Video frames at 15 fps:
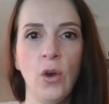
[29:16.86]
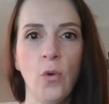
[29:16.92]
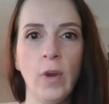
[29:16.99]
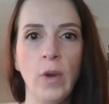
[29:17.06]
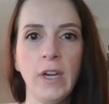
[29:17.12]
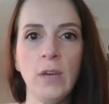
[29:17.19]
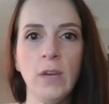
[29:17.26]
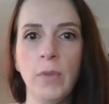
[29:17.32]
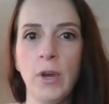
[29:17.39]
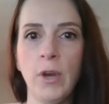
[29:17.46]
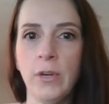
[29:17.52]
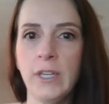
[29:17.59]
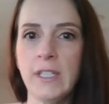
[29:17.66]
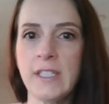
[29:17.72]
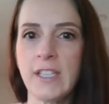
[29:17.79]
what
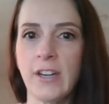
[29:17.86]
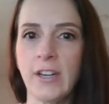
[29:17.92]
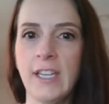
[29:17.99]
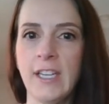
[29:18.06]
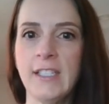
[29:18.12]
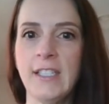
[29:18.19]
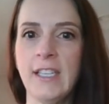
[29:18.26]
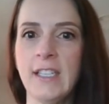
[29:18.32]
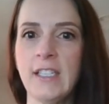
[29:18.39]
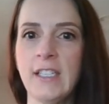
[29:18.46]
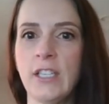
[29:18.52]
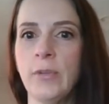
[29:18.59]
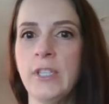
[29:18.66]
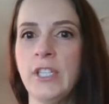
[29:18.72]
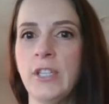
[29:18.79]
components are easiest to
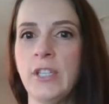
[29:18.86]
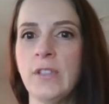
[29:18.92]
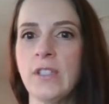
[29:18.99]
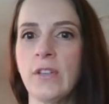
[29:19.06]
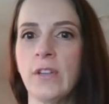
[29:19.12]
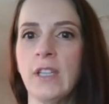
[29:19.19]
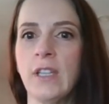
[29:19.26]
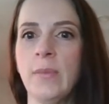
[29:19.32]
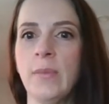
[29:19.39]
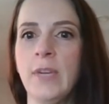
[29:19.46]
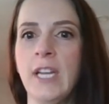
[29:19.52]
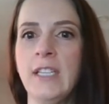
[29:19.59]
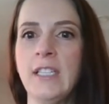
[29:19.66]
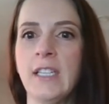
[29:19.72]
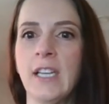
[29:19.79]
reduce or
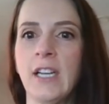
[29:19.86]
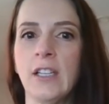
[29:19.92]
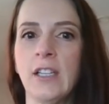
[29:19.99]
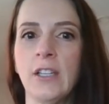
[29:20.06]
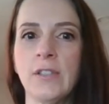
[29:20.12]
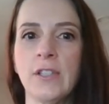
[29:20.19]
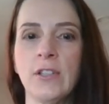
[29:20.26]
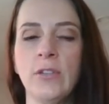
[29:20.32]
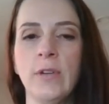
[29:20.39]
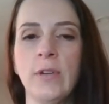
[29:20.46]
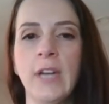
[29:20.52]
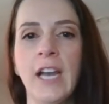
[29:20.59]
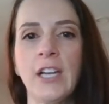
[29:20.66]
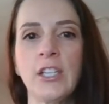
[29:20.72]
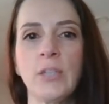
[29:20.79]
eliminate to get closer to an
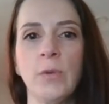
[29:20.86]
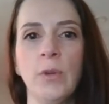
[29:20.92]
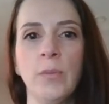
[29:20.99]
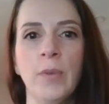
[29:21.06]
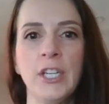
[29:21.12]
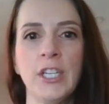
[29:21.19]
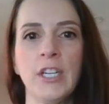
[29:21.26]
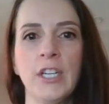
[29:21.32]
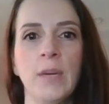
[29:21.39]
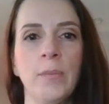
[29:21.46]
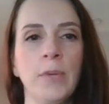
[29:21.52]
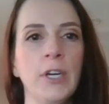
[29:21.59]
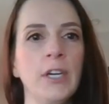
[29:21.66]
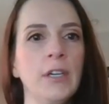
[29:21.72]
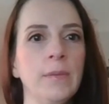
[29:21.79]
actual budget
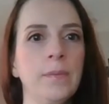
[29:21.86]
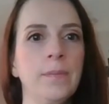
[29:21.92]
number?